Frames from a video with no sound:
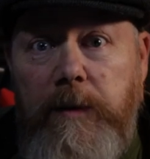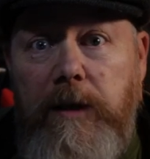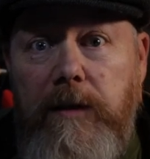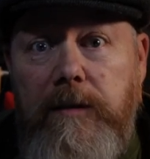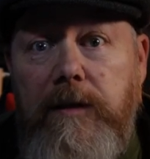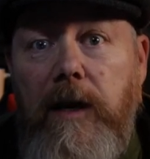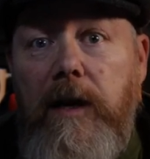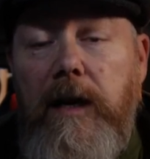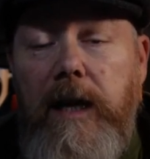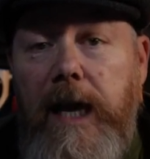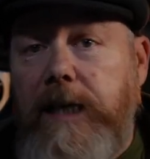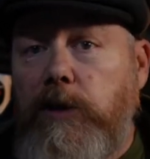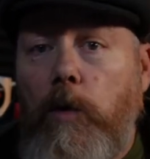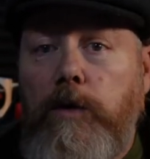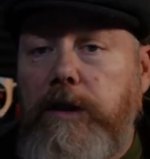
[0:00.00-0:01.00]
because
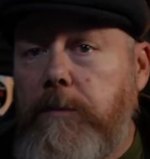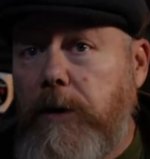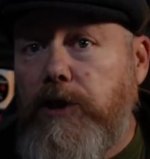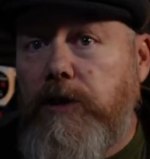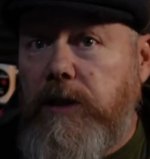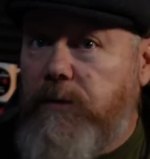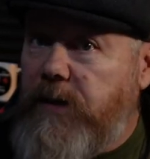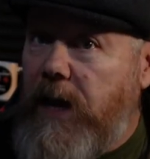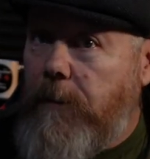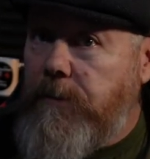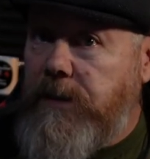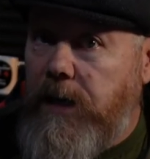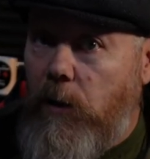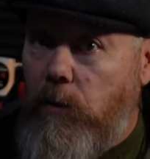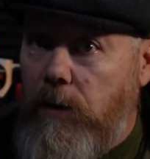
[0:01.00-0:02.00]
exhaust emissions have come
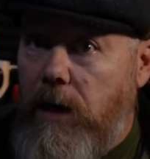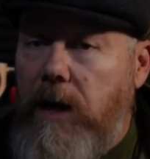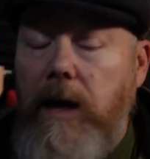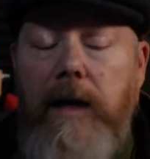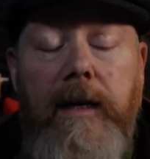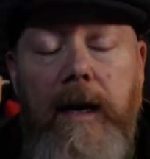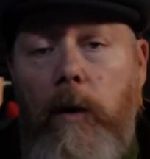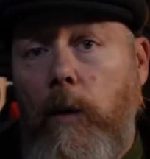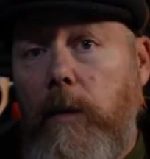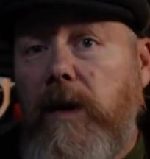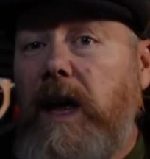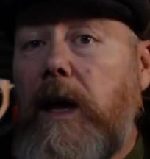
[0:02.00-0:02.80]
down. Now,